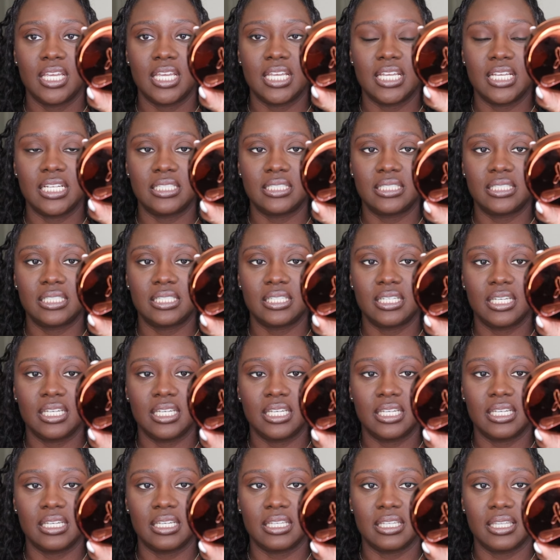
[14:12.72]
it
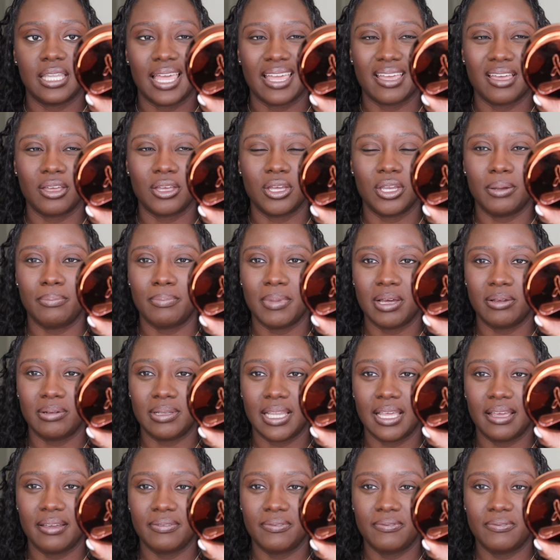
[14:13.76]
and like a good amount
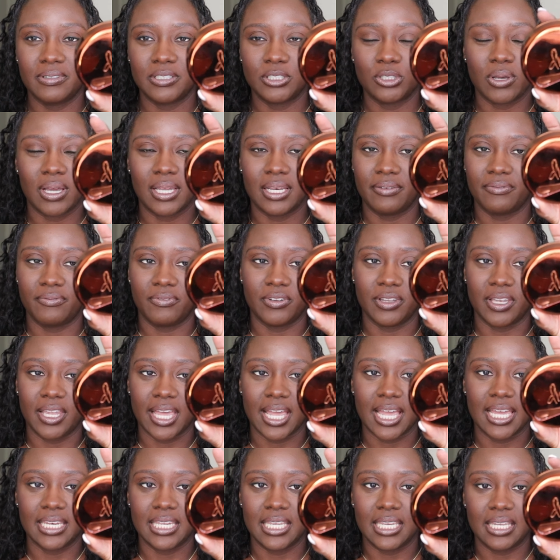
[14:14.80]
left, so I didn't feel
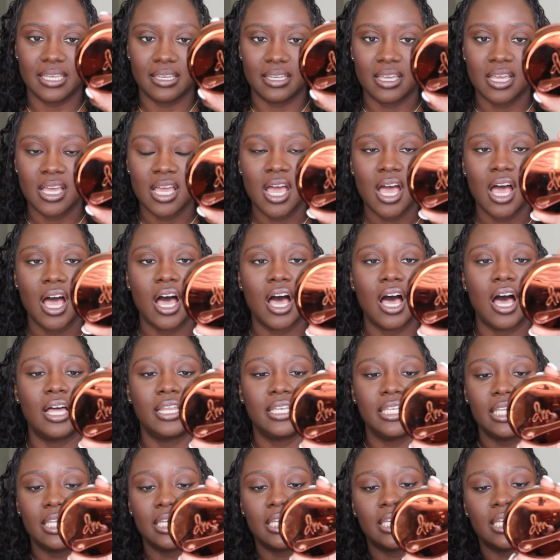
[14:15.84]
like I need it, I
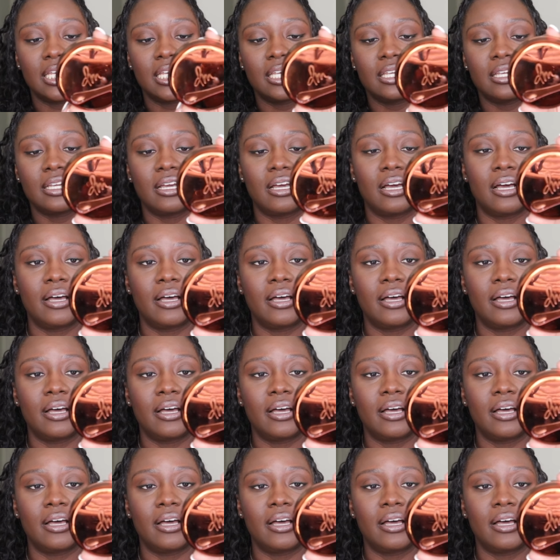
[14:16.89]
needed it.